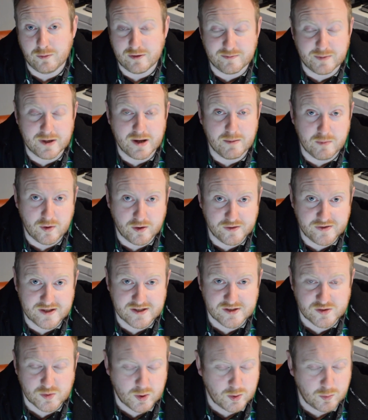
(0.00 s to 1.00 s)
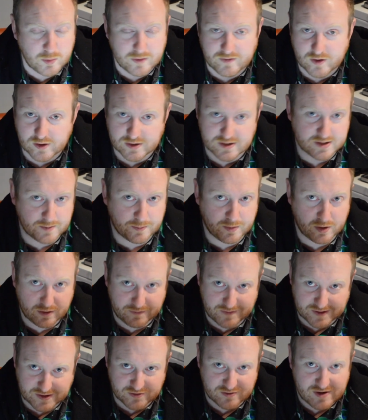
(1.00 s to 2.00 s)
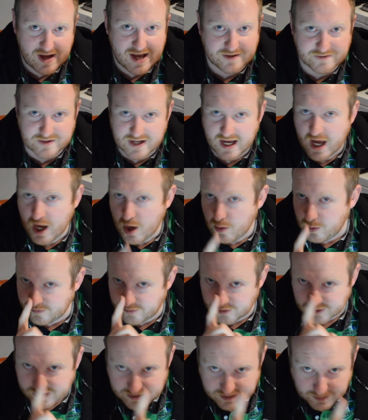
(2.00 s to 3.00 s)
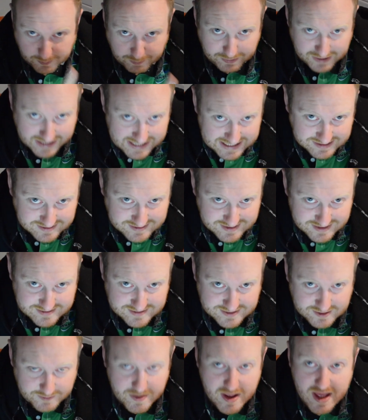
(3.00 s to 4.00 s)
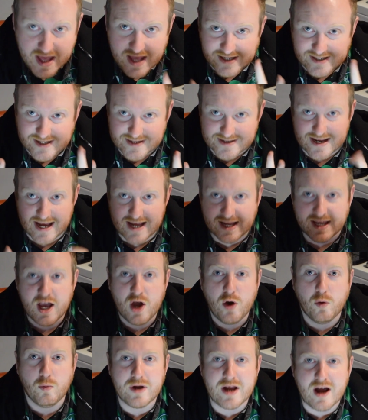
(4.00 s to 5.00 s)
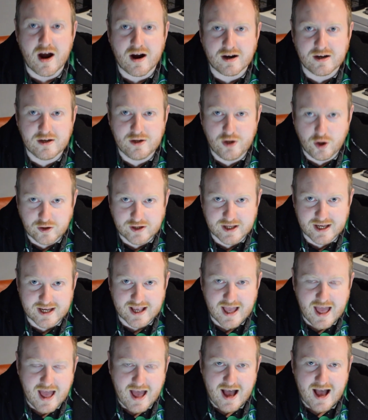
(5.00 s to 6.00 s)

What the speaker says: We've been a month into it, we've looked at the perfect draft, we've looked at the blade system. Today we are looking